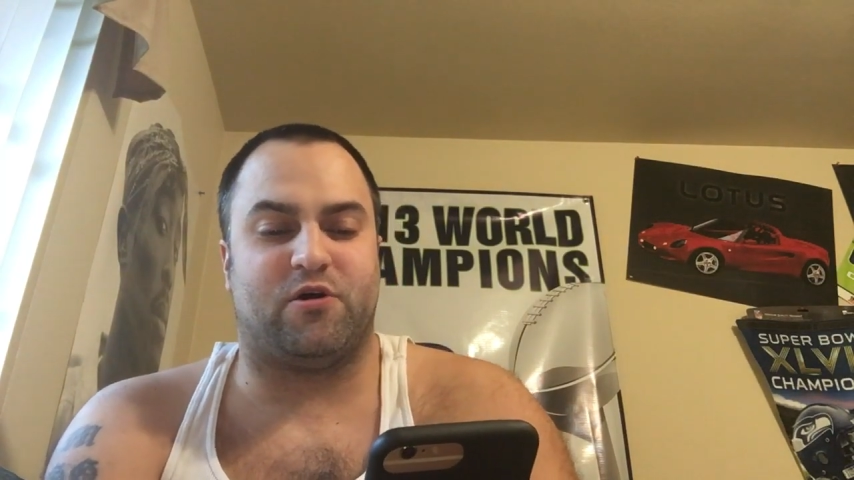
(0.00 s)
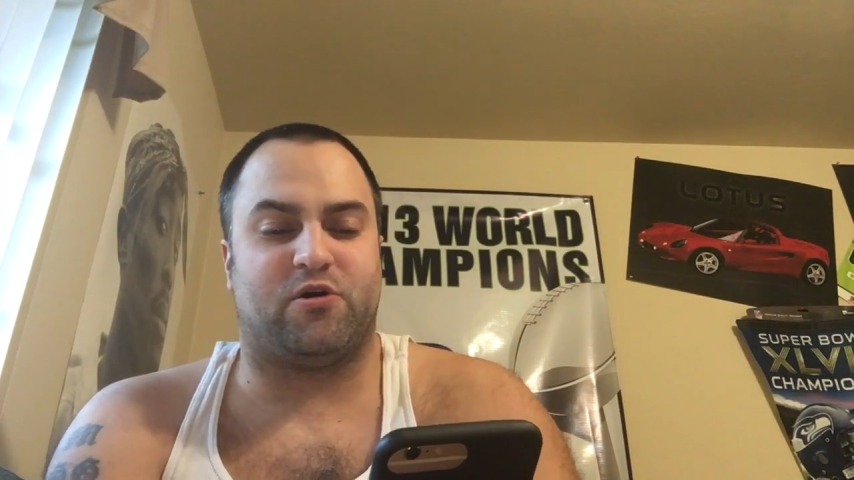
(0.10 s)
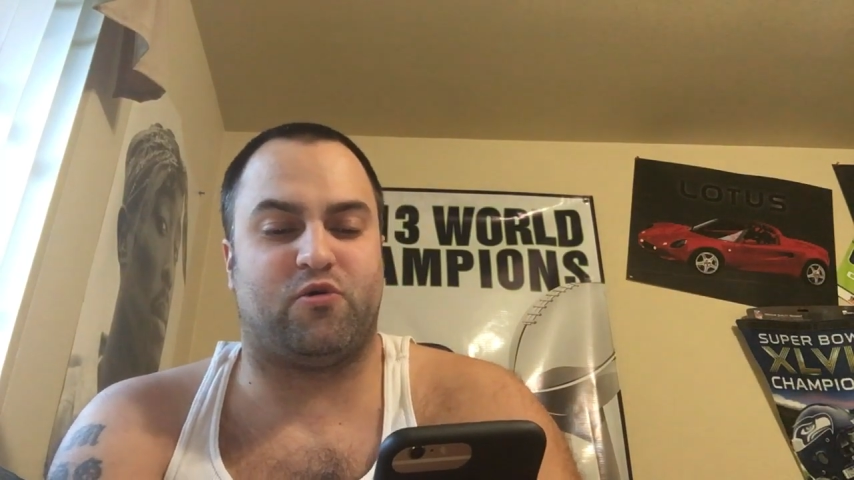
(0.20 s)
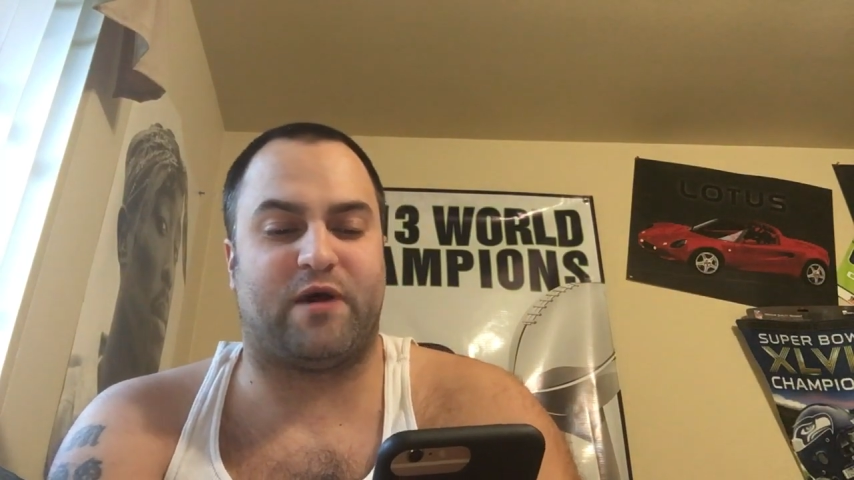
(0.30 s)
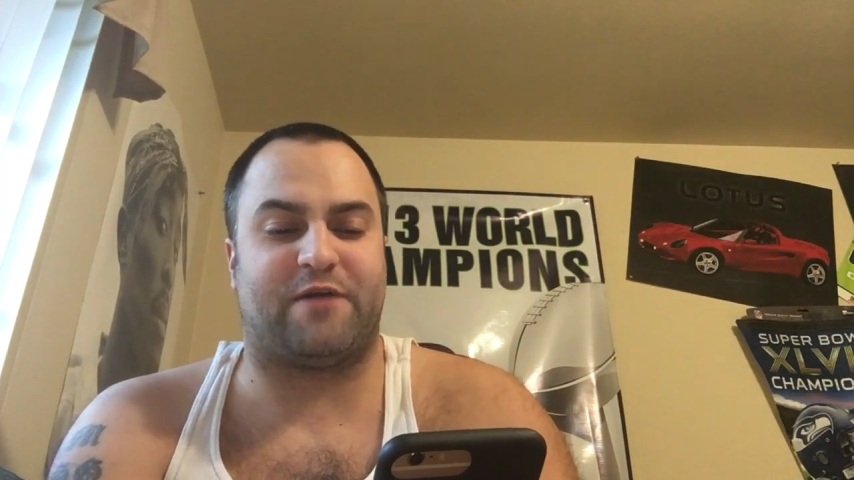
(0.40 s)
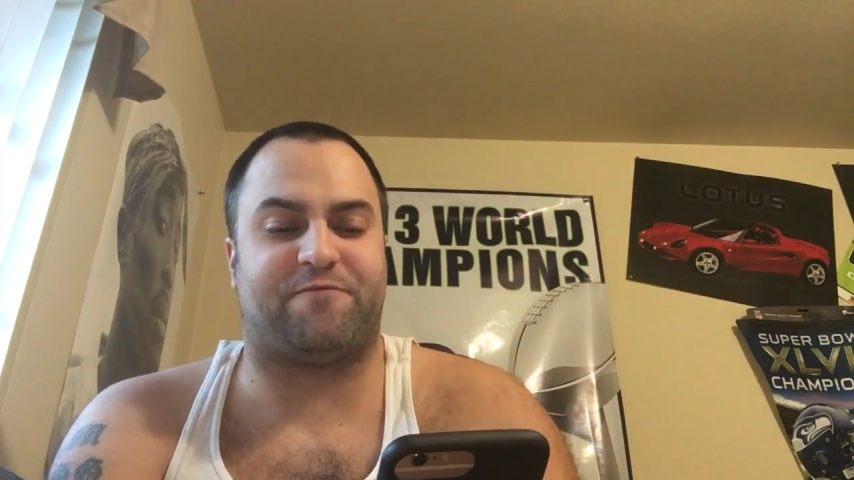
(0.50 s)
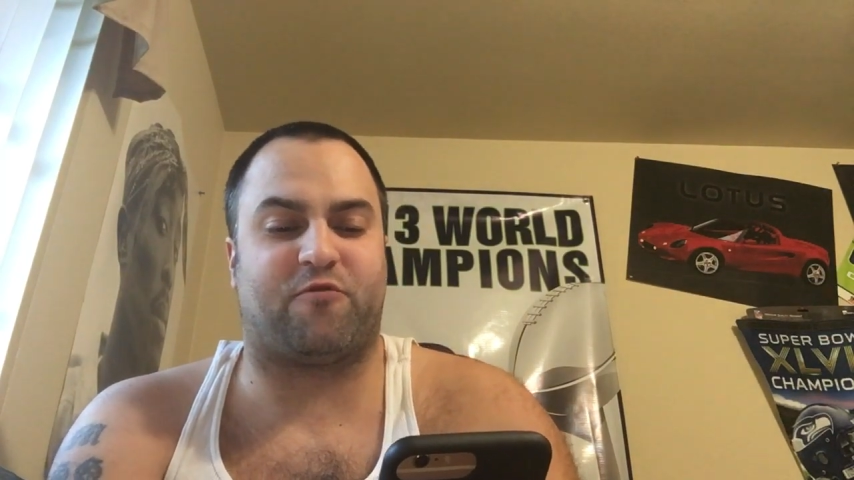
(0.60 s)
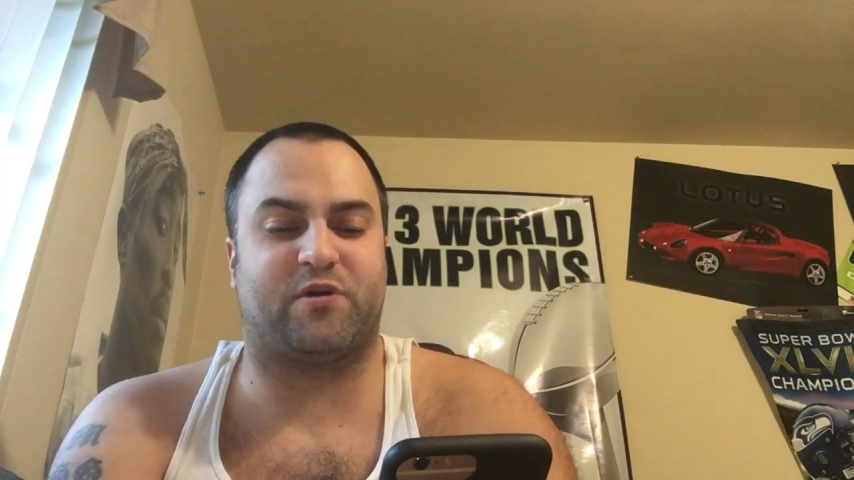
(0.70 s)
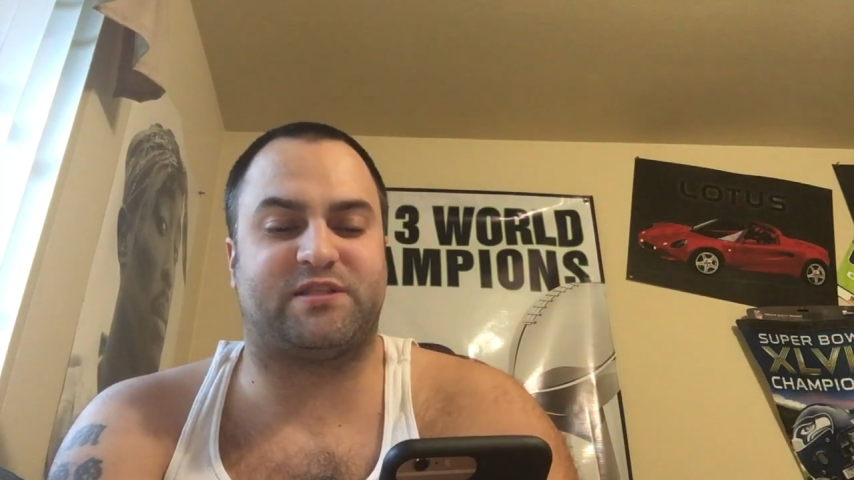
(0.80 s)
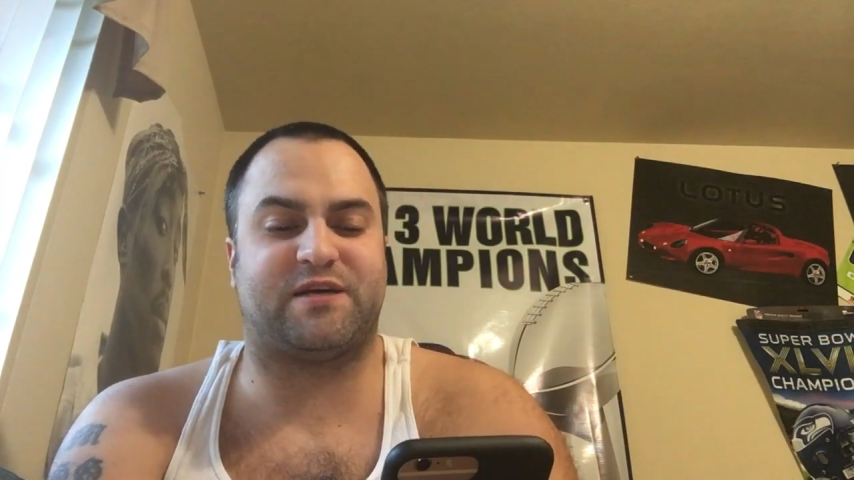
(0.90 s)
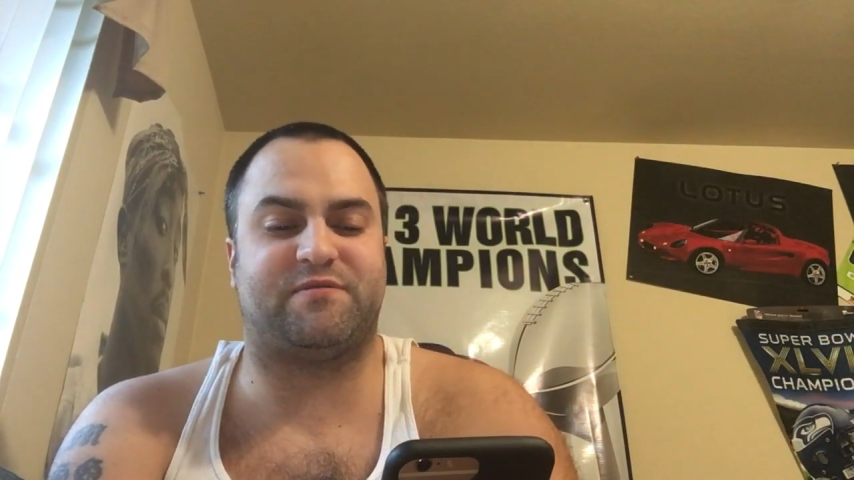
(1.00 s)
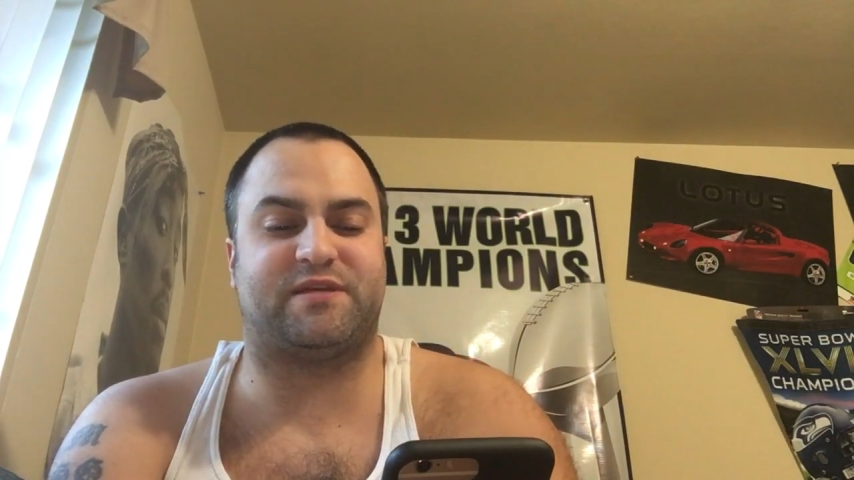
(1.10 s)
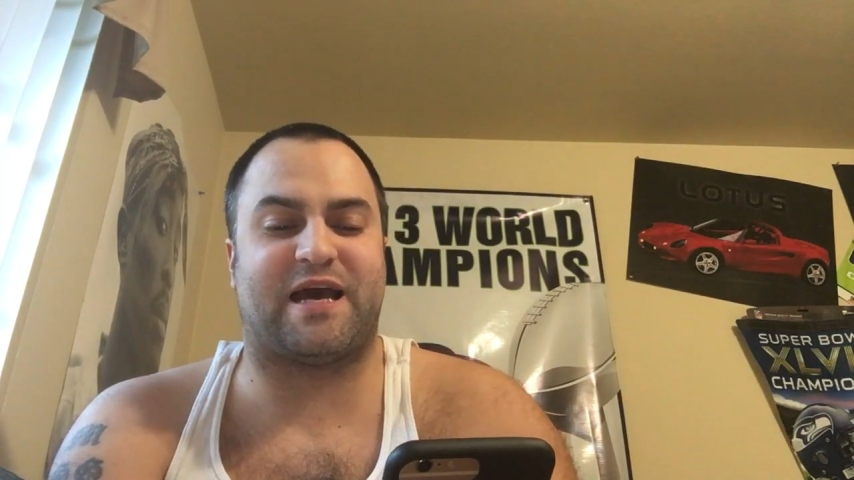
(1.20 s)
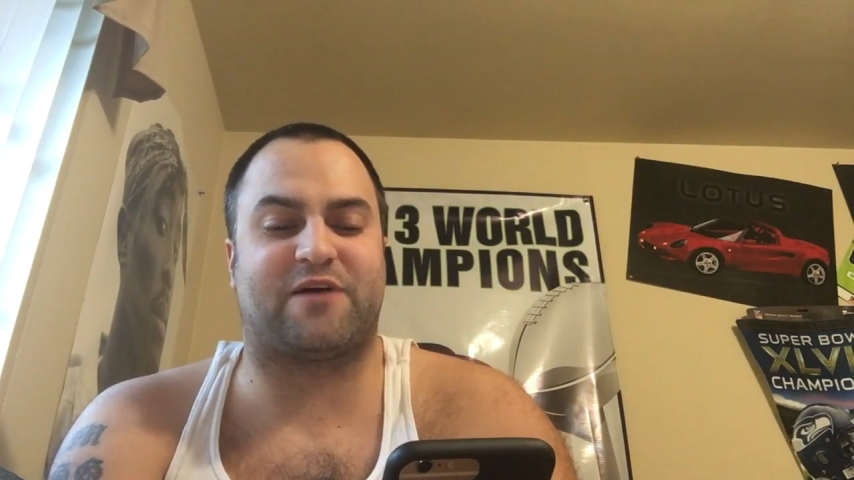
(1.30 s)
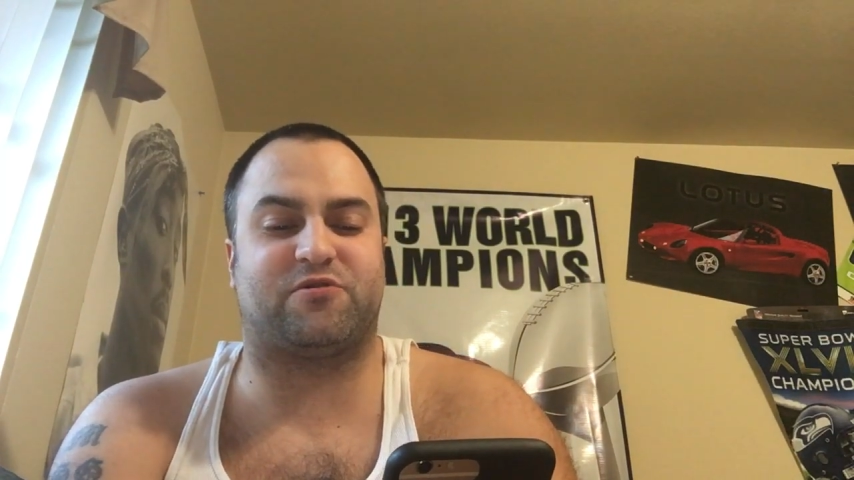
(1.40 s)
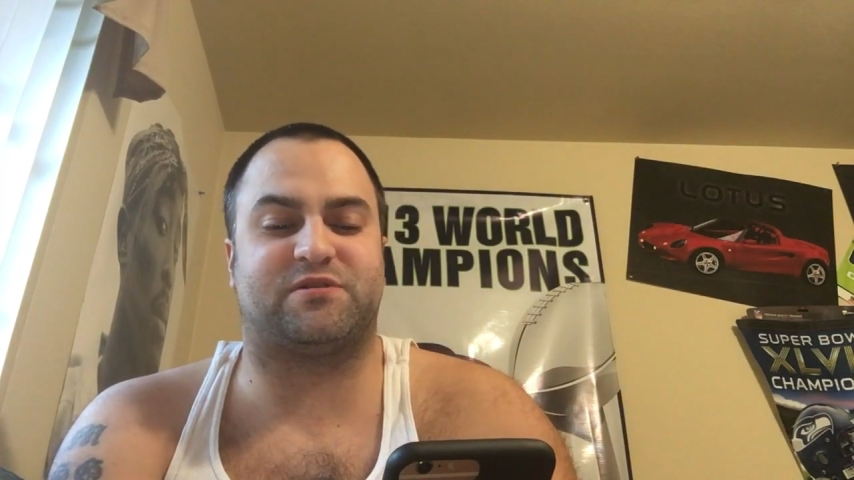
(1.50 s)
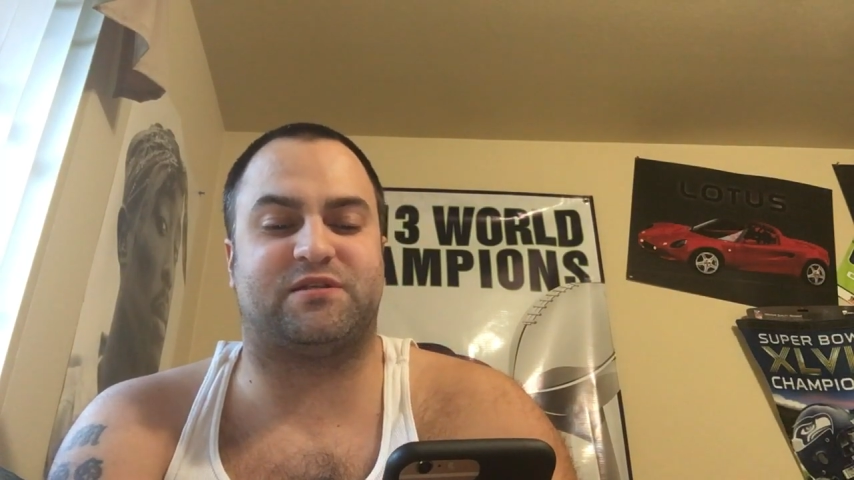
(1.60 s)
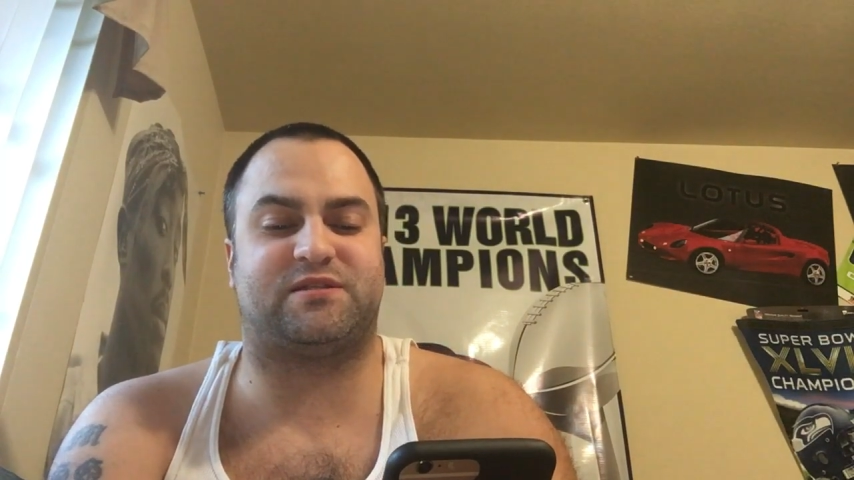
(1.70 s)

who had 47 tackles and